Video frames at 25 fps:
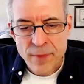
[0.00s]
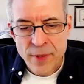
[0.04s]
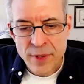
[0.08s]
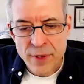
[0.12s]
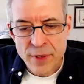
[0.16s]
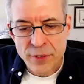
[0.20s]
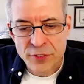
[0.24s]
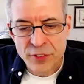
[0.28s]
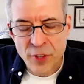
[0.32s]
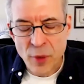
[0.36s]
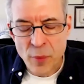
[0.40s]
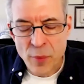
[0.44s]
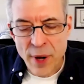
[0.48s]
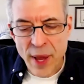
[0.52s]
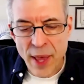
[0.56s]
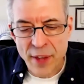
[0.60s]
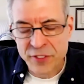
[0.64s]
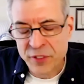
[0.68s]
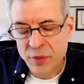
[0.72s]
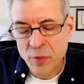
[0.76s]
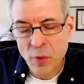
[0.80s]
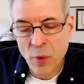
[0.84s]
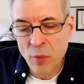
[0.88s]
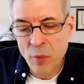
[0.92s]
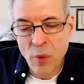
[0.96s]
someone
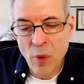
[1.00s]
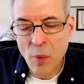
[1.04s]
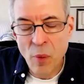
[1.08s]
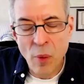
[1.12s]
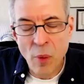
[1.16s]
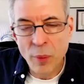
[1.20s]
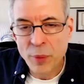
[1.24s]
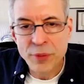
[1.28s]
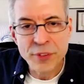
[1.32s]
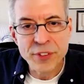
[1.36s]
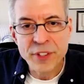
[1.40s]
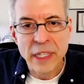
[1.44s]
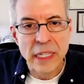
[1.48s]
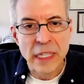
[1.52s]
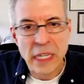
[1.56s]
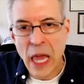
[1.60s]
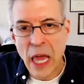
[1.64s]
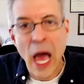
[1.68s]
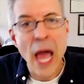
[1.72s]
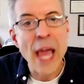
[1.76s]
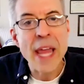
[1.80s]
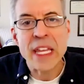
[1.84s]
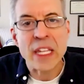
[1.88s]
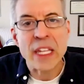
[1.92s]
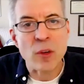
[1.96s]
asked him, what was it
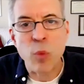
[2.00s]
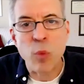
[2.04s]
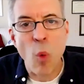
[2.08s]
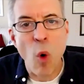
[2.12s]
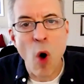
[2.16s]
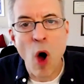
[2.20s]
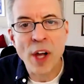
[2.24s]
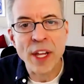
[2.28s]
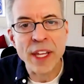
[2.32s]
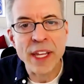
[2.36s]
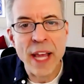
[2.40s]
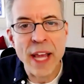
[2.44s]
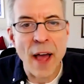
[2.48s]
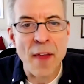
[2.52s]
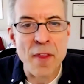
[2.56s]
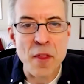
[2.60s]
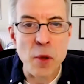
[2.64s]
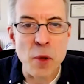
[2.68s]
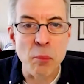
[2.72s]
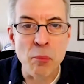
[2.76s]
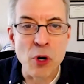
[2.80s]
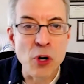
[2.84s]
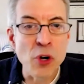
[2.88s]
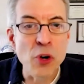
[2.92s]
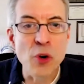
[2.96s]
like walking on
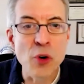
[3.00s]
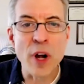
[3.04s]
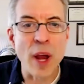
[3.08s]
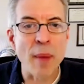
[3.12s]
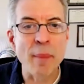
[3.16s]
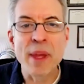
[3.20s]
the moon?